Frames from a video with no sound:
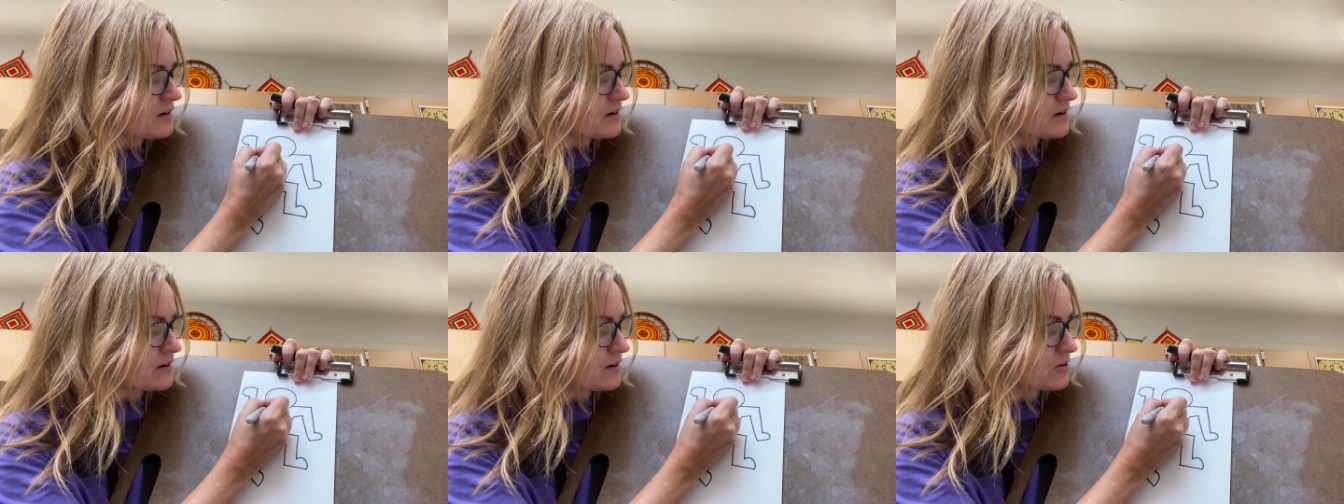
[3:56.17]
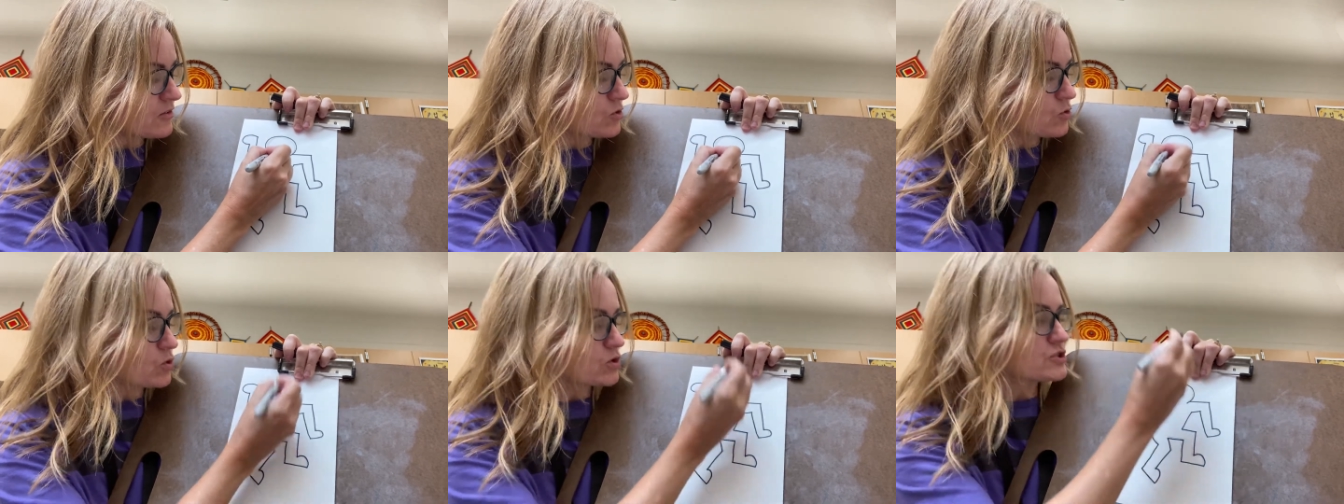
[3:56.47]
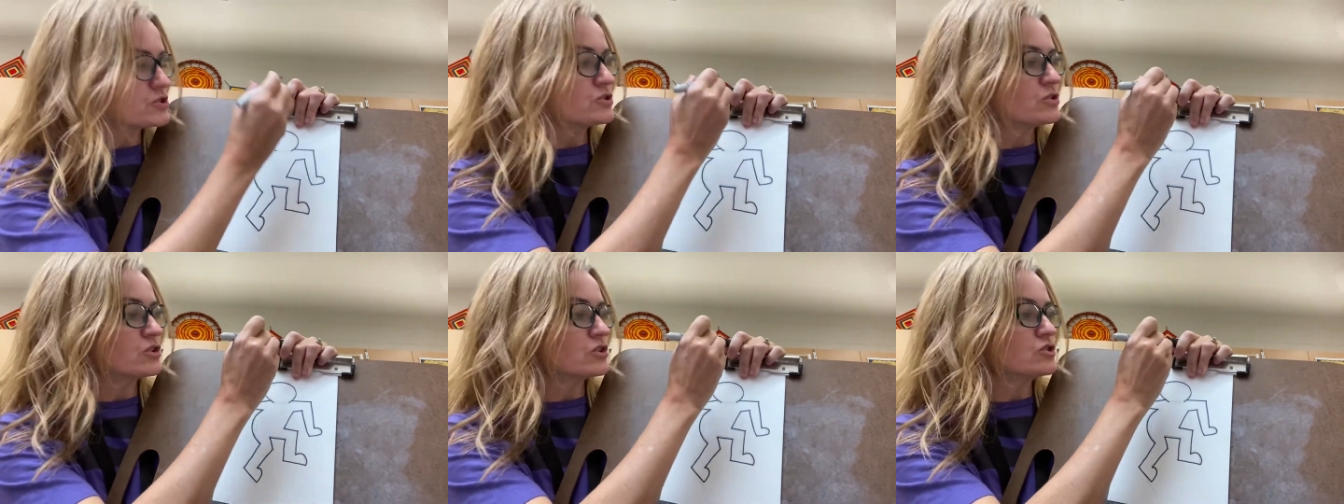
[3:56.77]
of
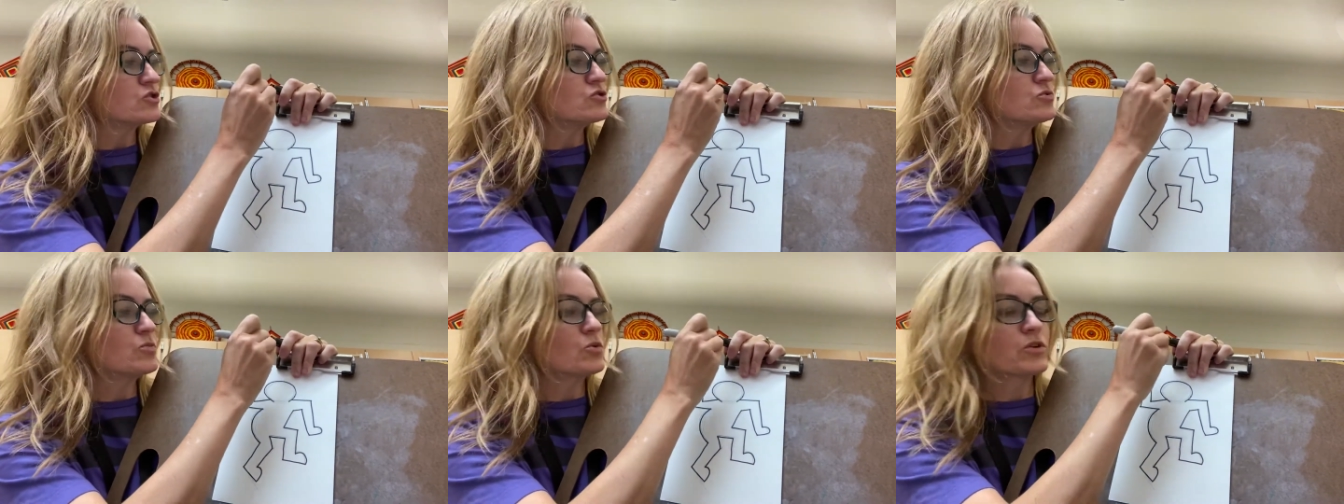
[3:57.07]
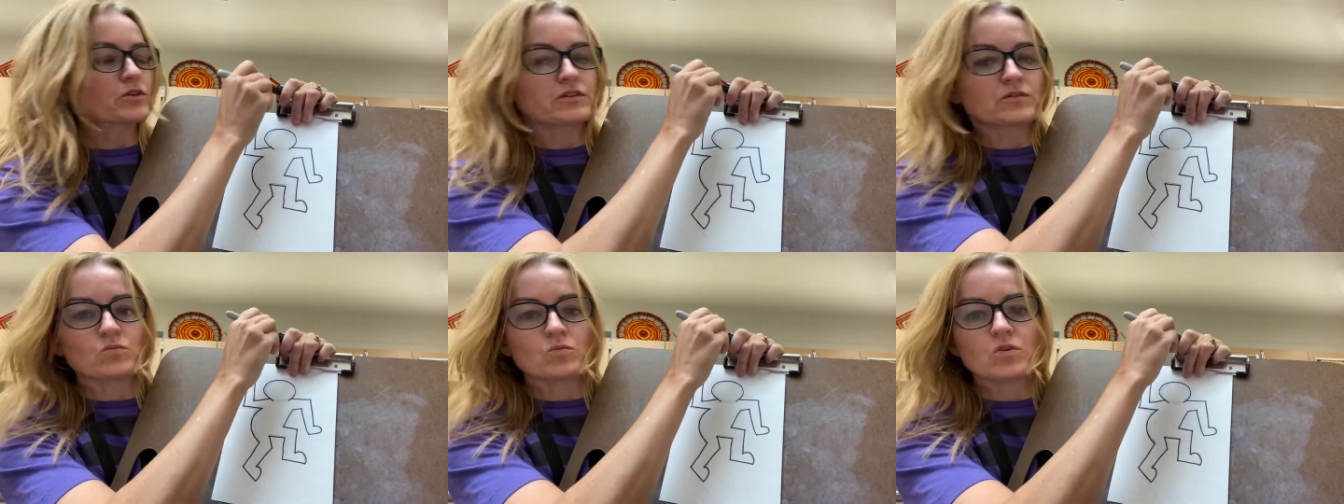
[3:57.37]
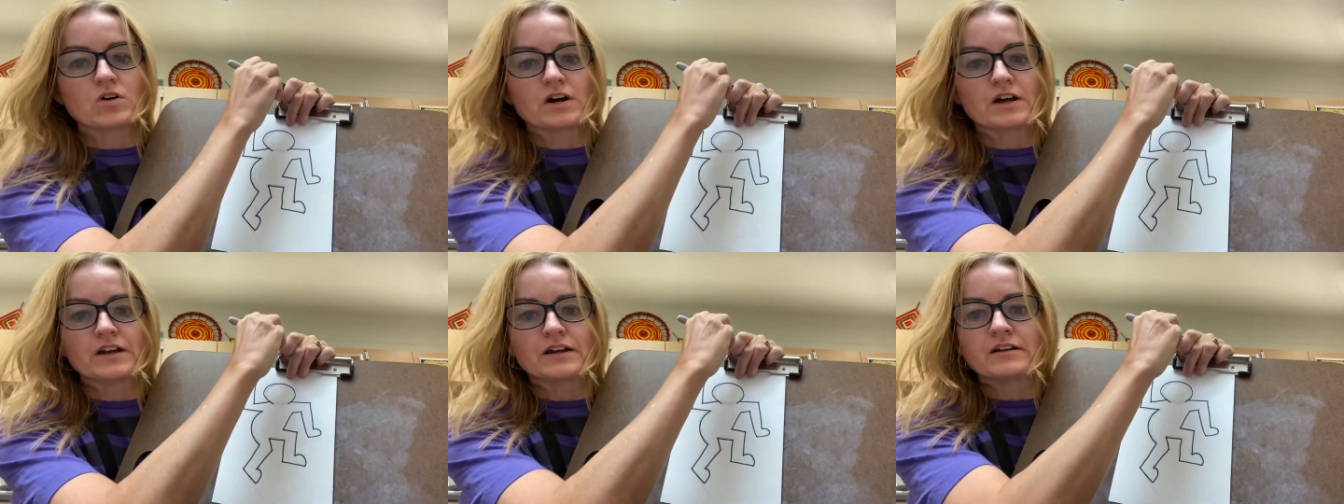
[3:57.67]
course, you can do more than
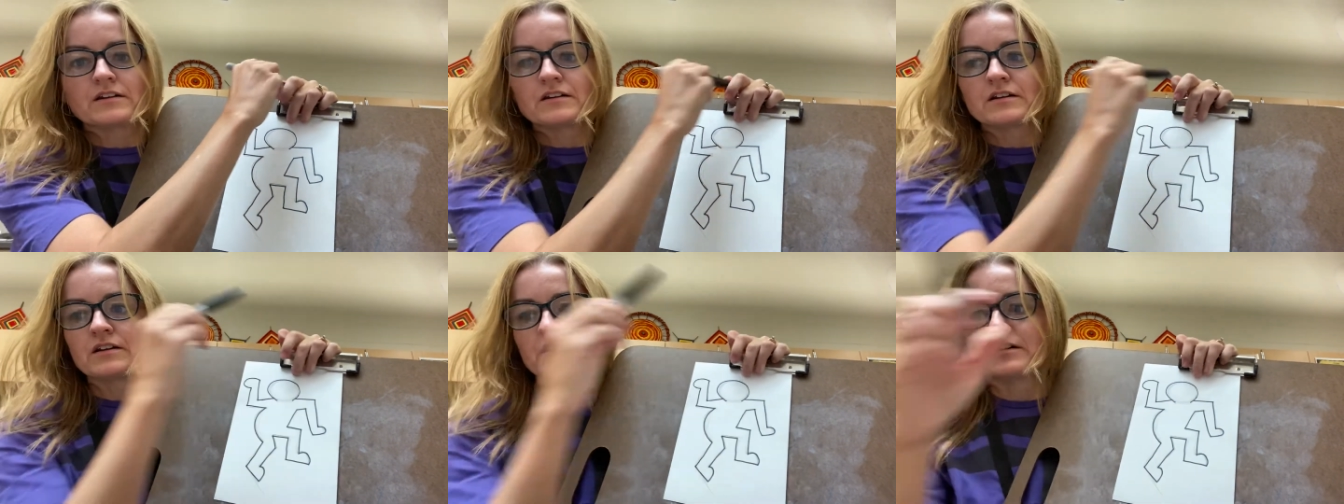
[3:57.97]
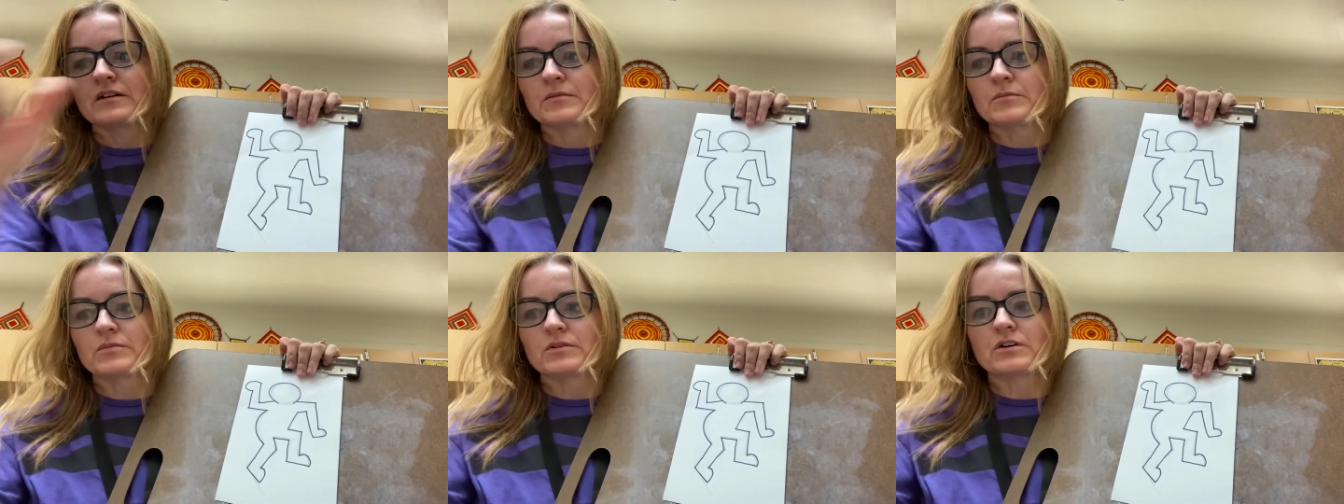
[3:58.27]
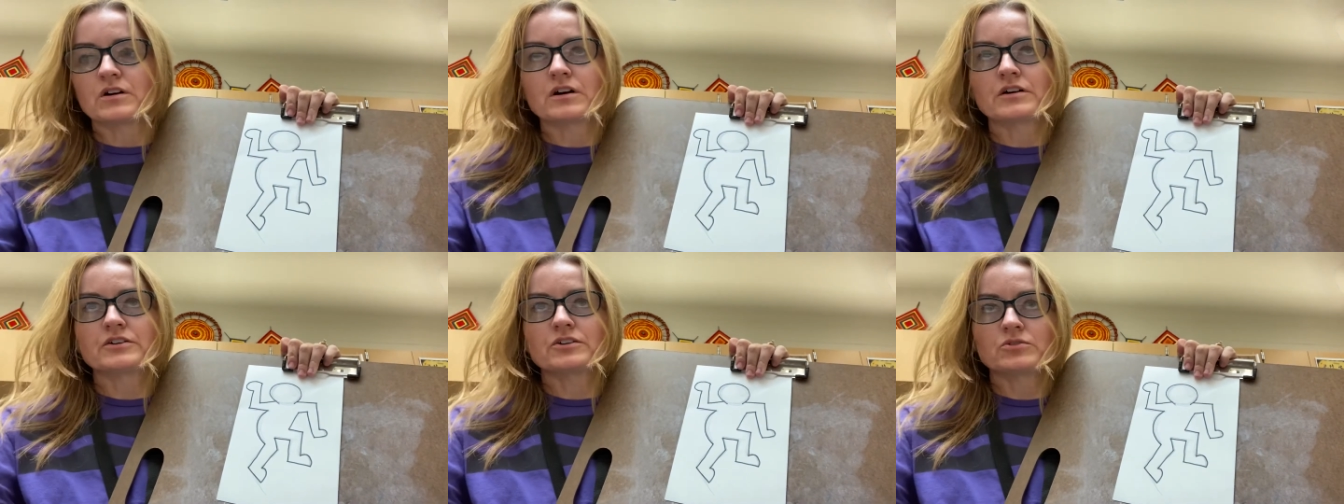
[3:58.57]
one, but
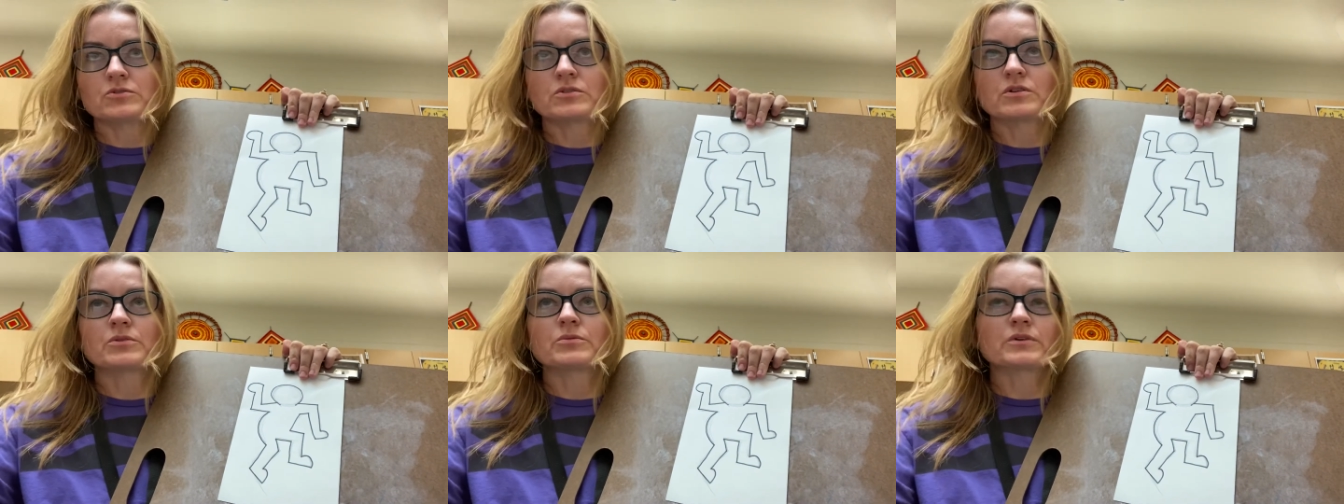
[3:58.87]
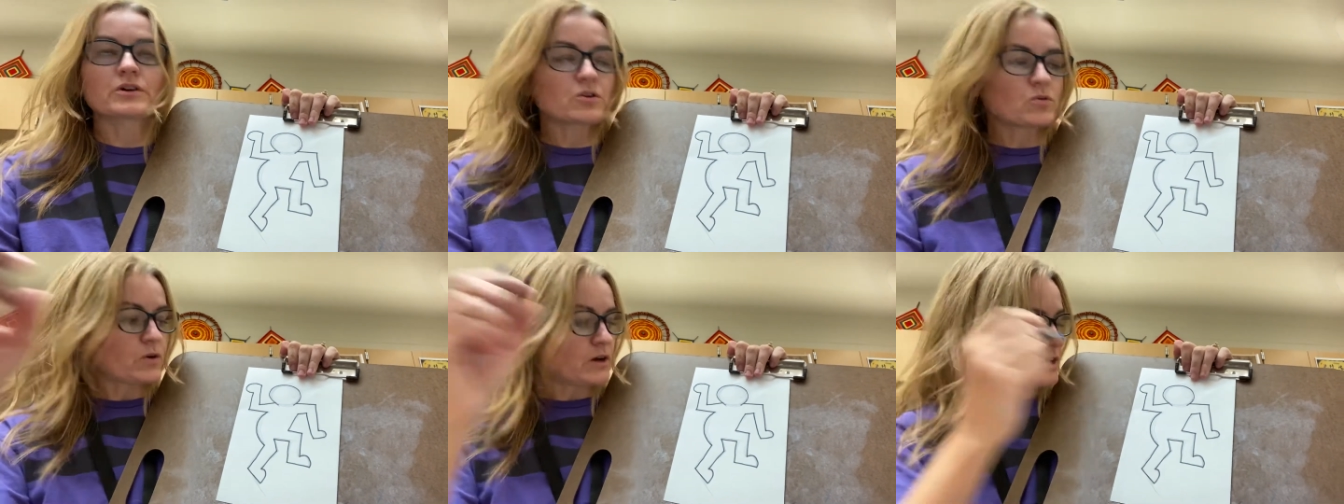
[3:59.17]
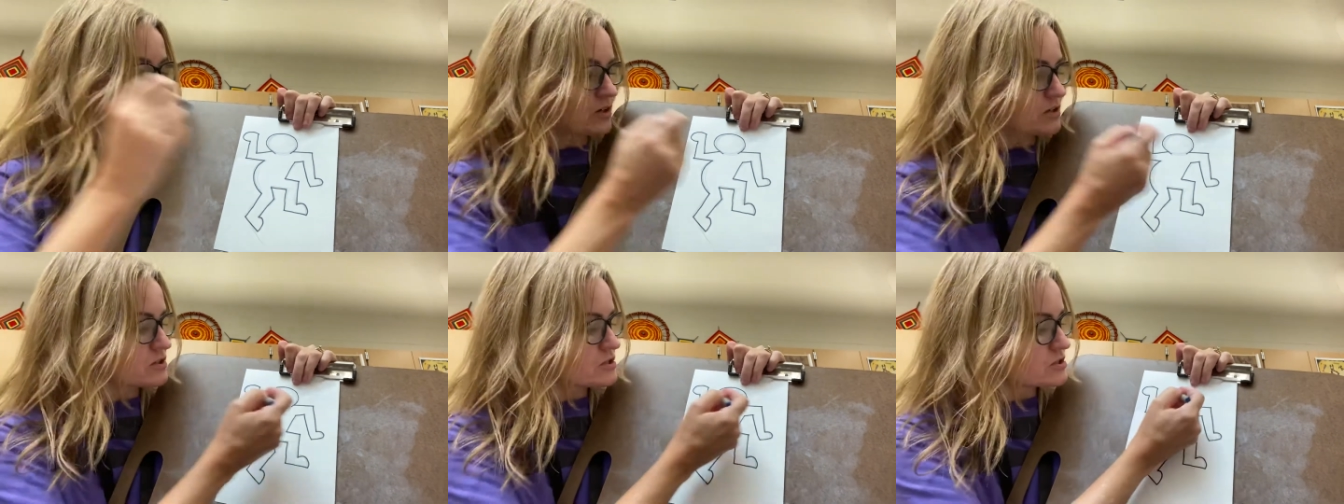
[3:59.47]
all you are
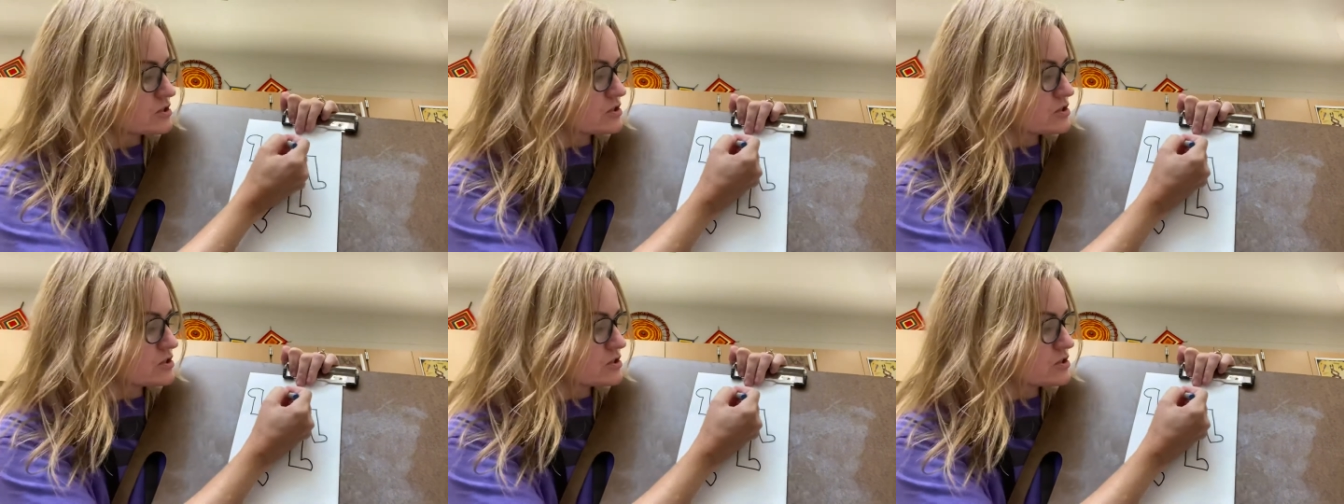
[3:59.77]
required to